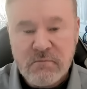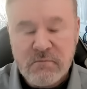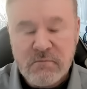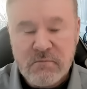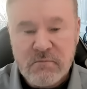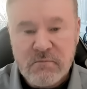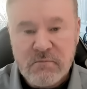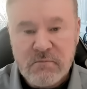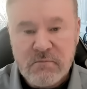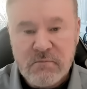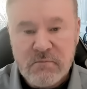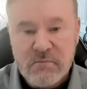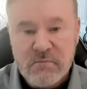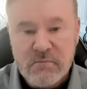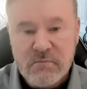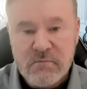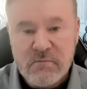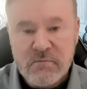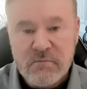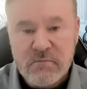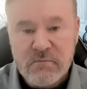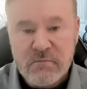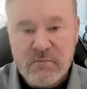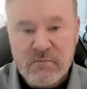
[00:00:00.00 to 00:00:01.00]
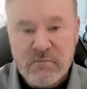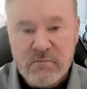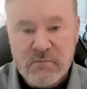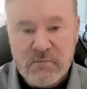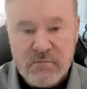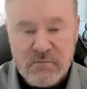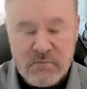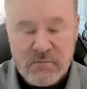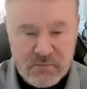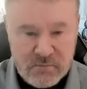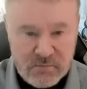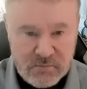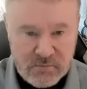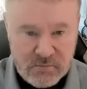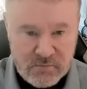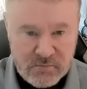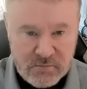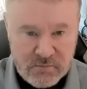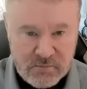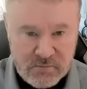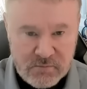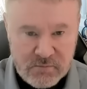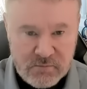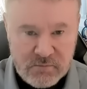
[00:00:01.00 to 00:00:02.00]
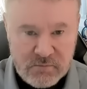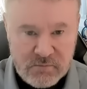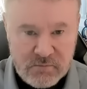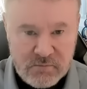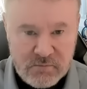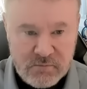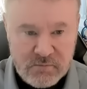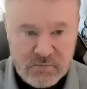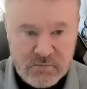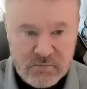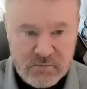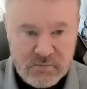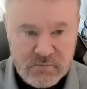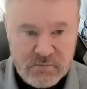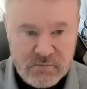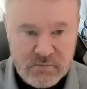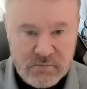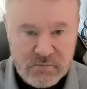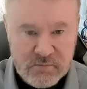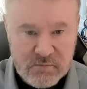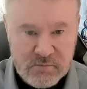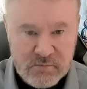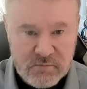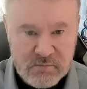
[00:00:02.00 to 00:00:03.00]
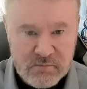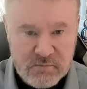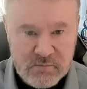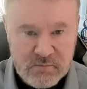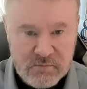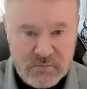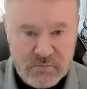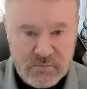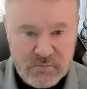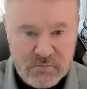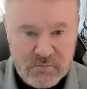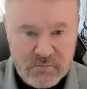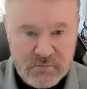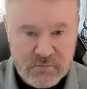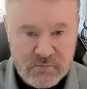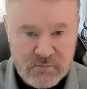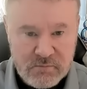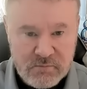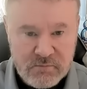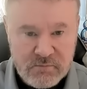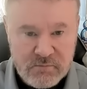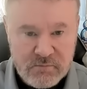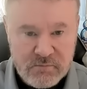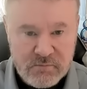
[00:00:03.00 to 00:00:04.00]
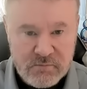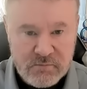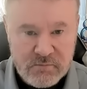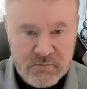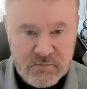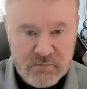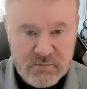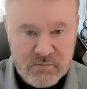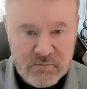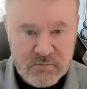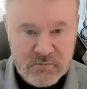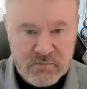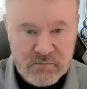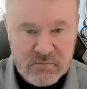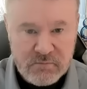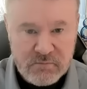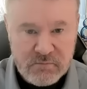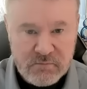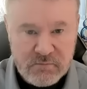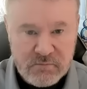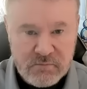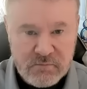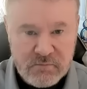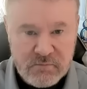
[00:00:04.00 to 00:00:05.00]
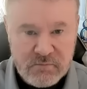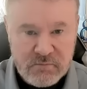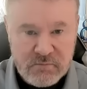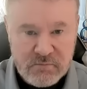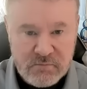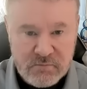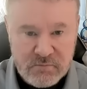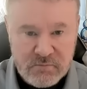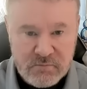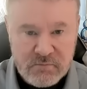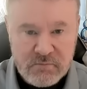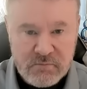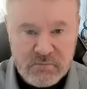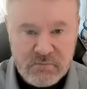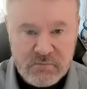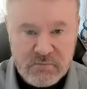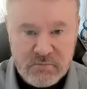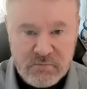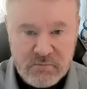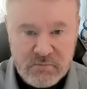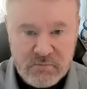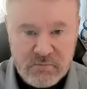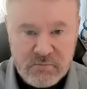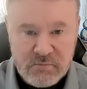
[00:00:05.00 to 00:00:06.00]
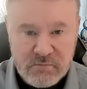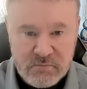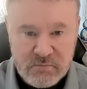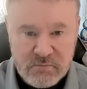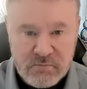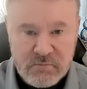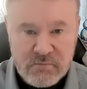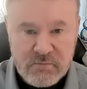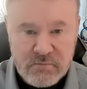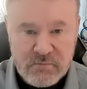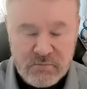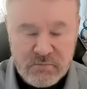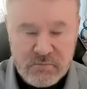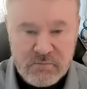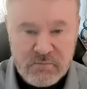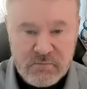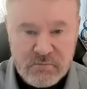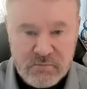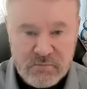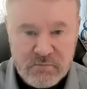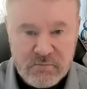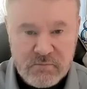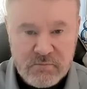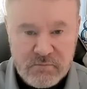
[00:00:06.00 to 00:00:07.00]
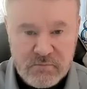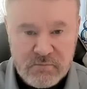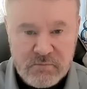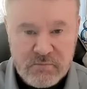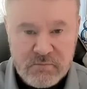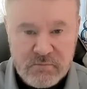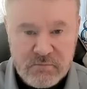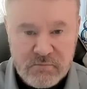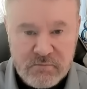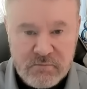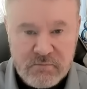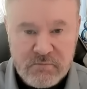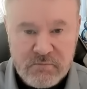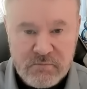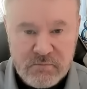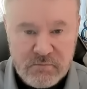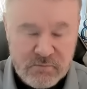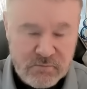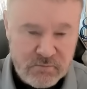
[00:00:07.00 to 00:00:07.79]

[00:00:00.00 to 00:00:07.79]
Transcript: [no speech]